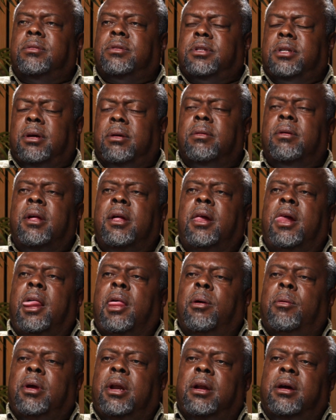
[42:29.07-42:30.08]
So
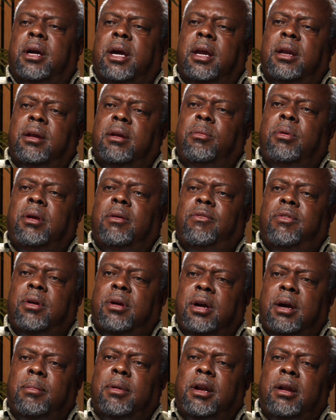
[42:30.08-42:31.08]
we've
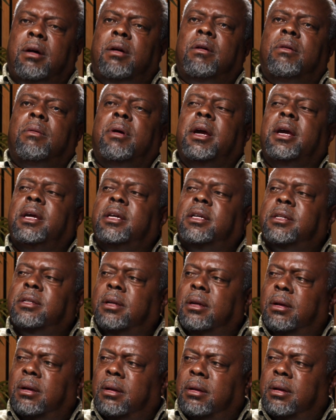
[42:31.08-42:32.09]
come a long ways,
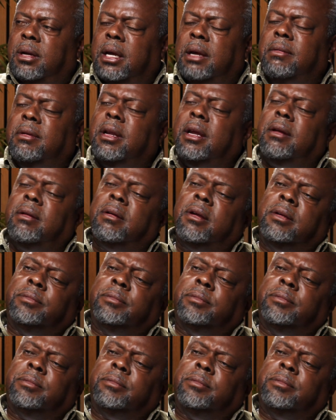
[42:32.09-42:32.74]
David, in